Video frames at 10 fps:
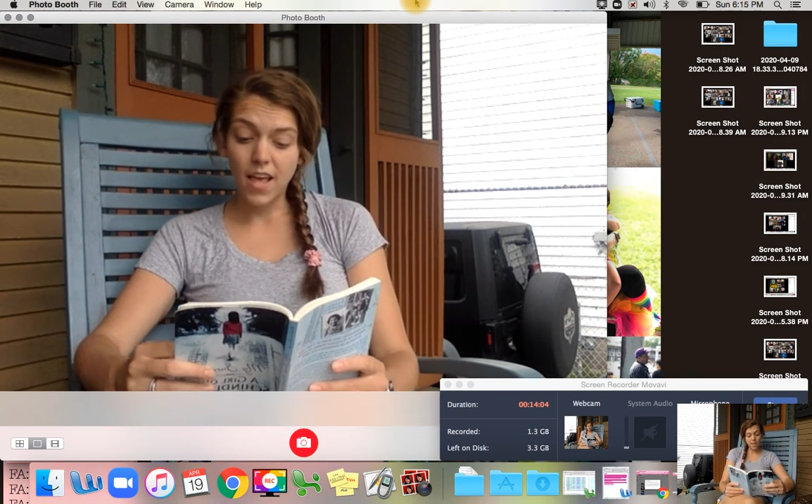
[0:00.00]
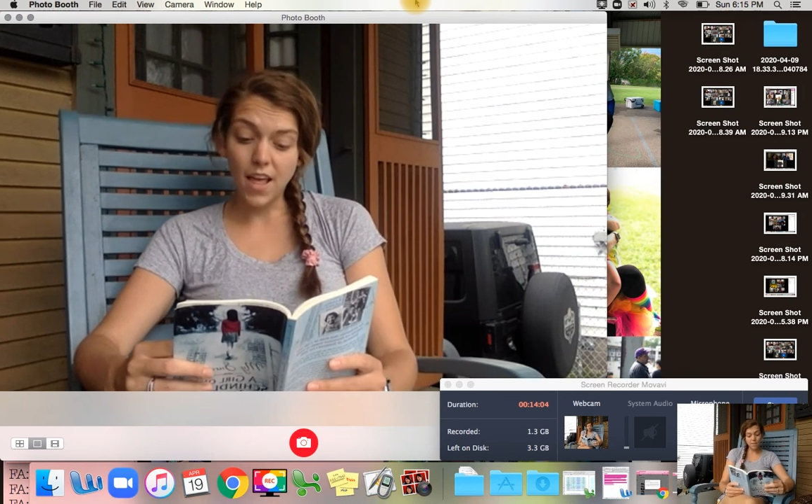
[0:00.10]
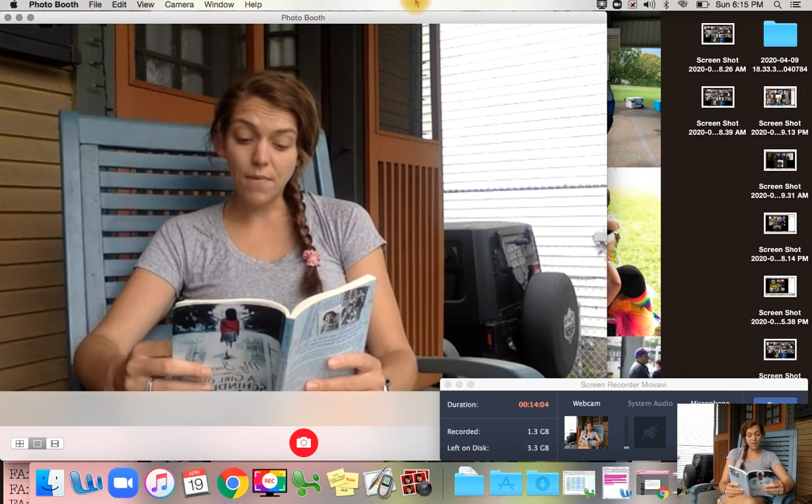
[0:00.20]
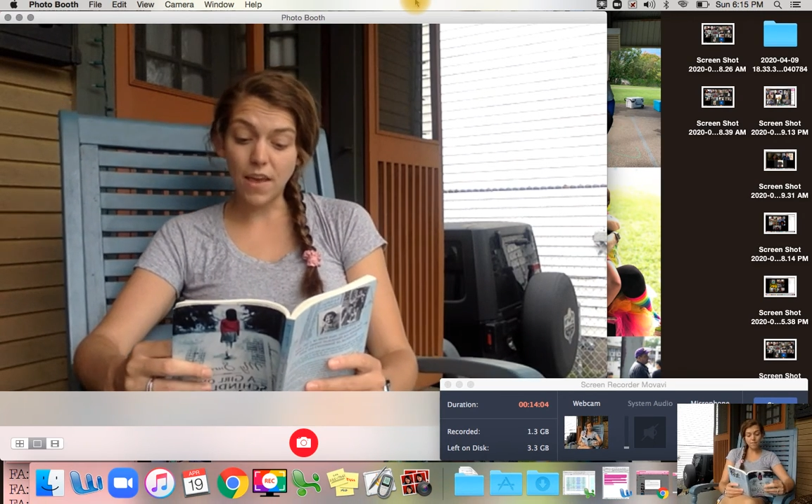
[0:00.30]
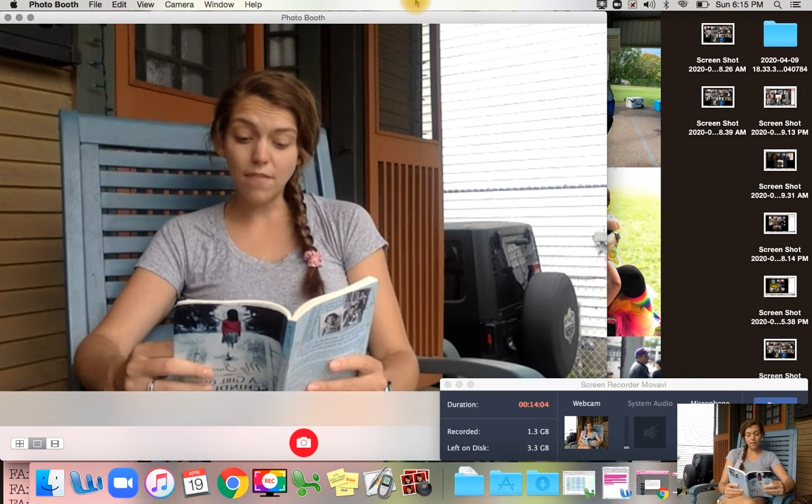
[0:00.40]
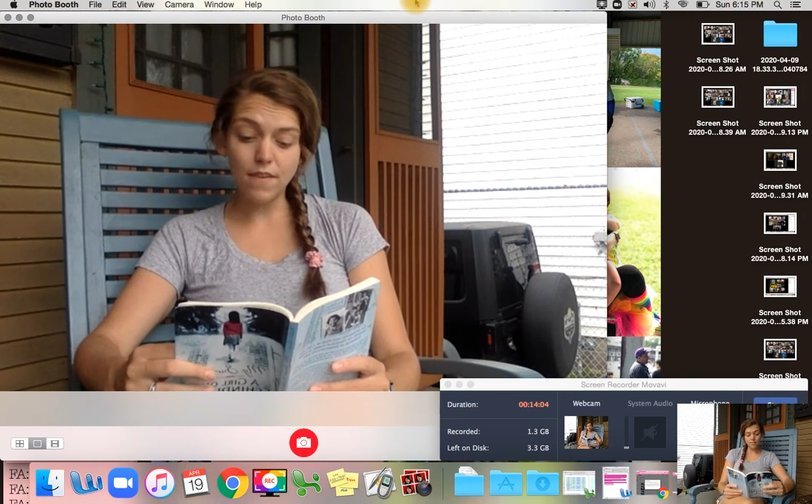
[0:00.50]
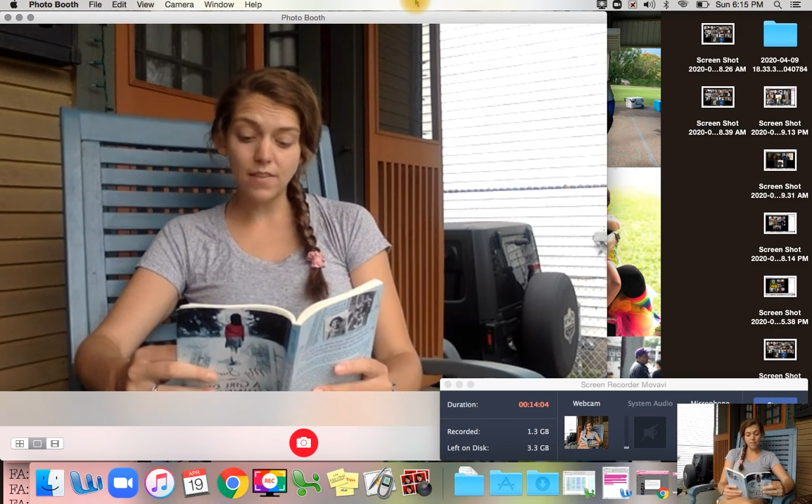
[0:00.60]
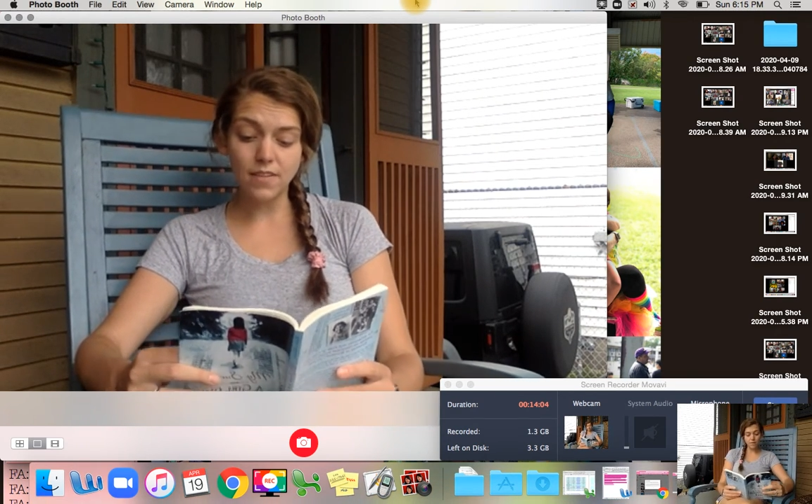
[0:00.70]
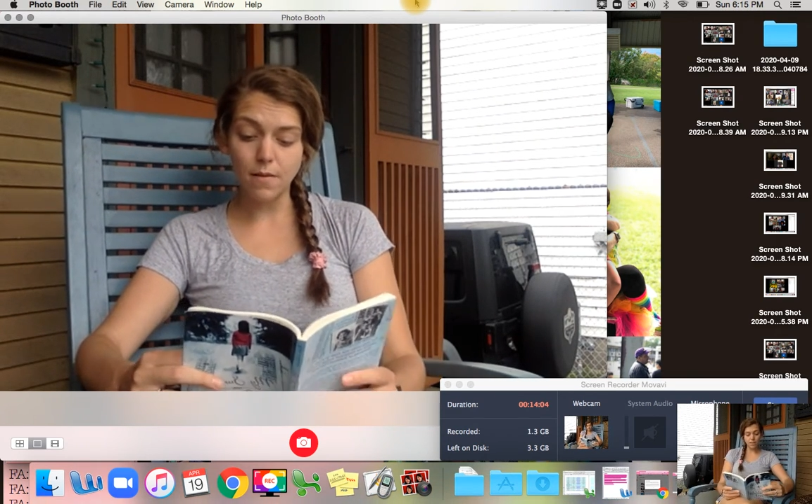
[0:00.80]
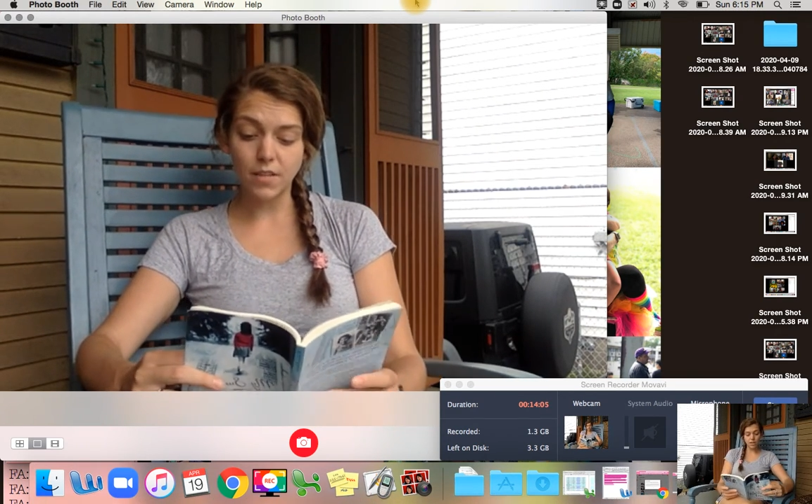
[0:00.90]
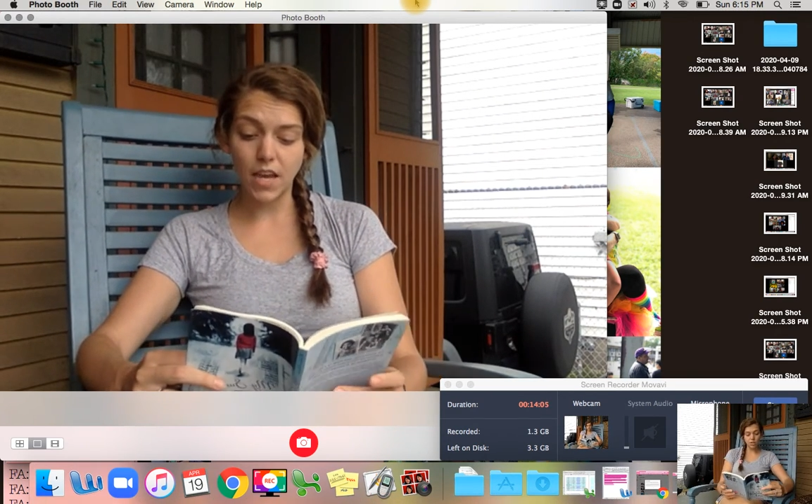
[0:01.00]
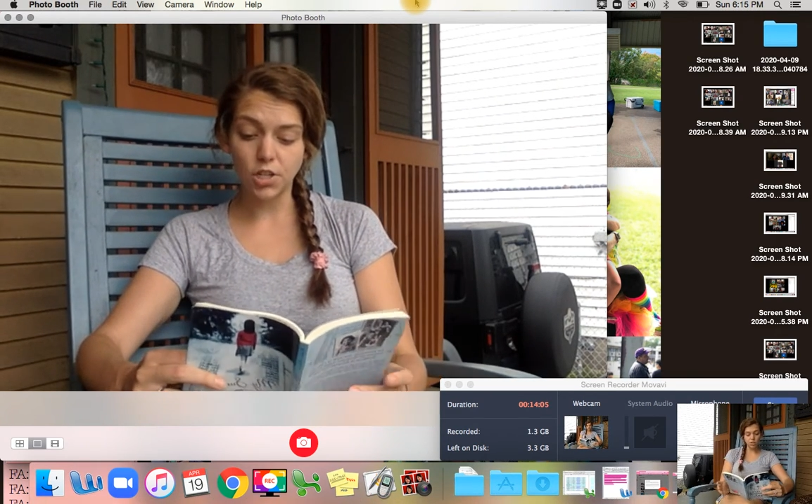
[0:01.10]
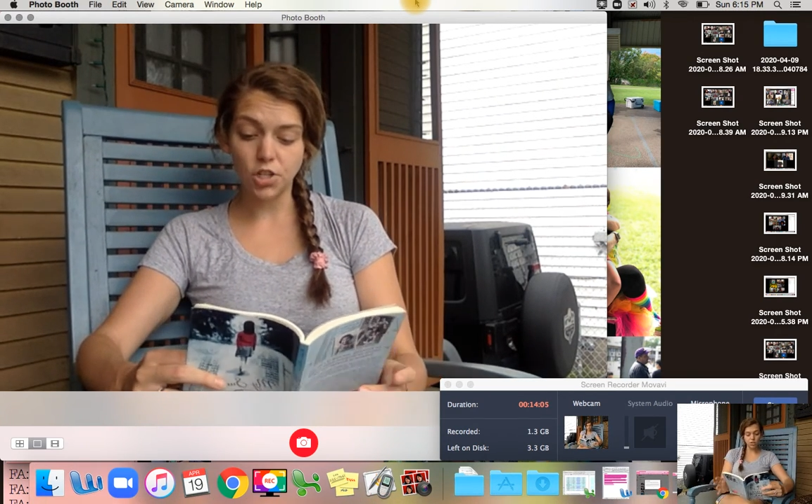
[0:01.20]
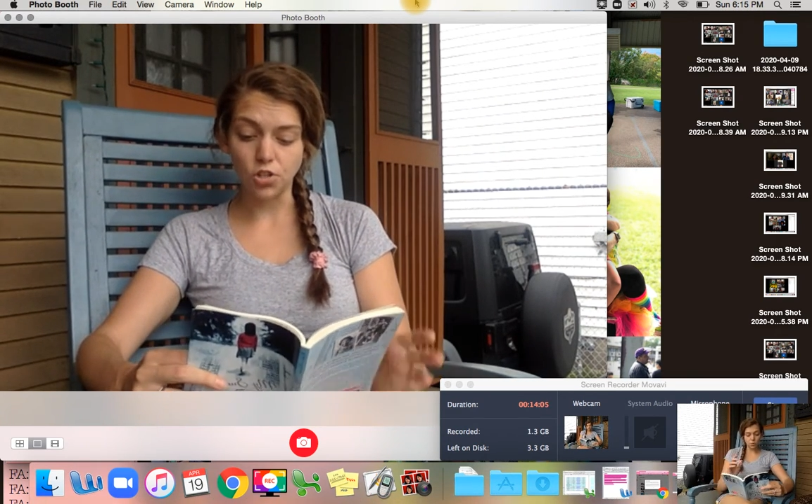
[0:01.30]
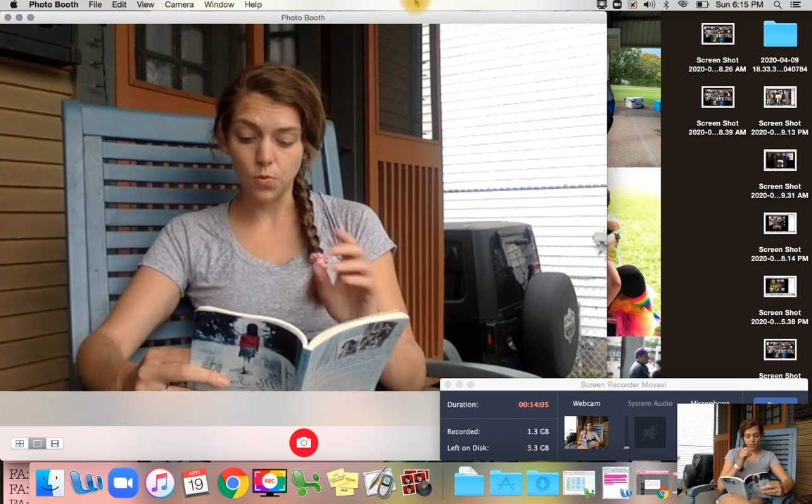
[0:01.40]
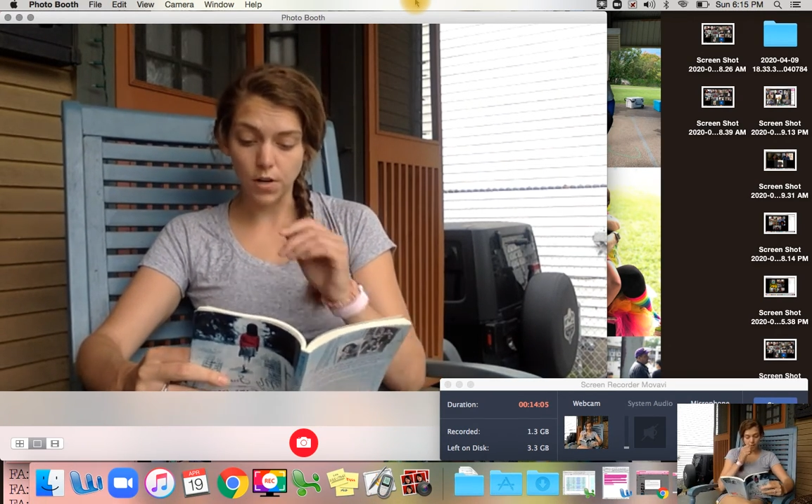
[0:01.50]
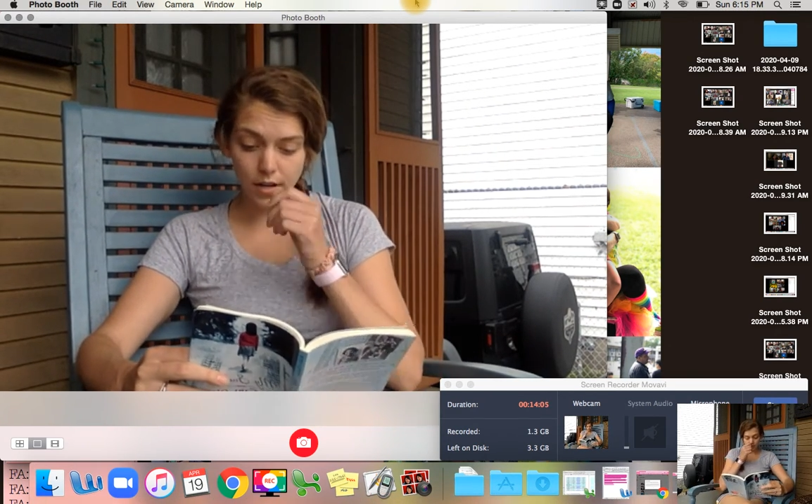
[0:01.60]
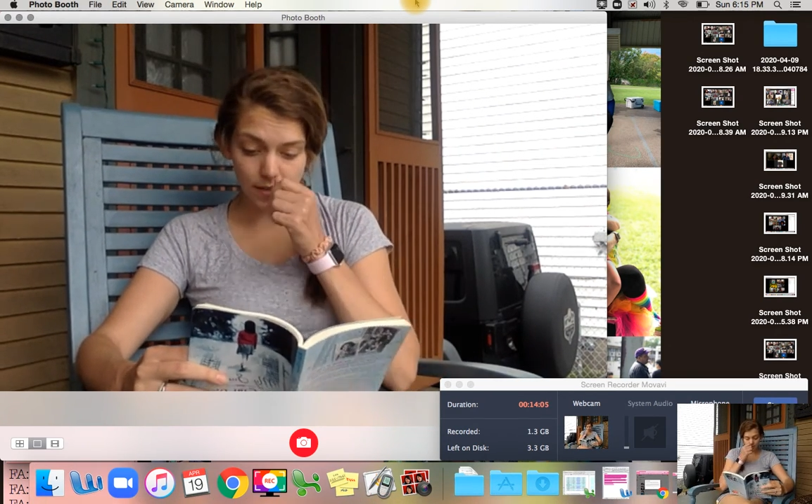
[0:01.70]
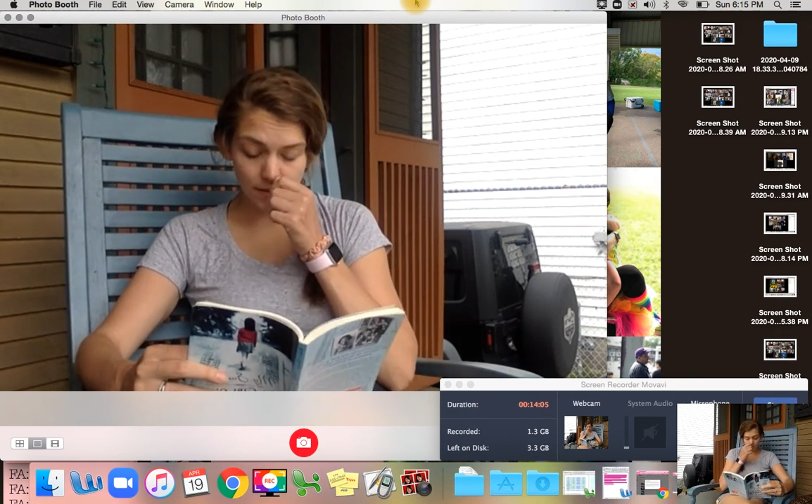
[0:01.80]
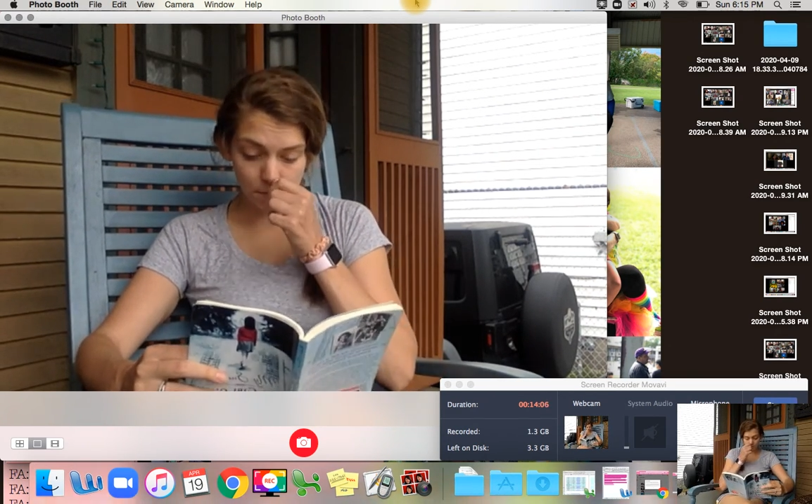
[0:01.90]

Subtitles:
and may have felt an obligation toward us.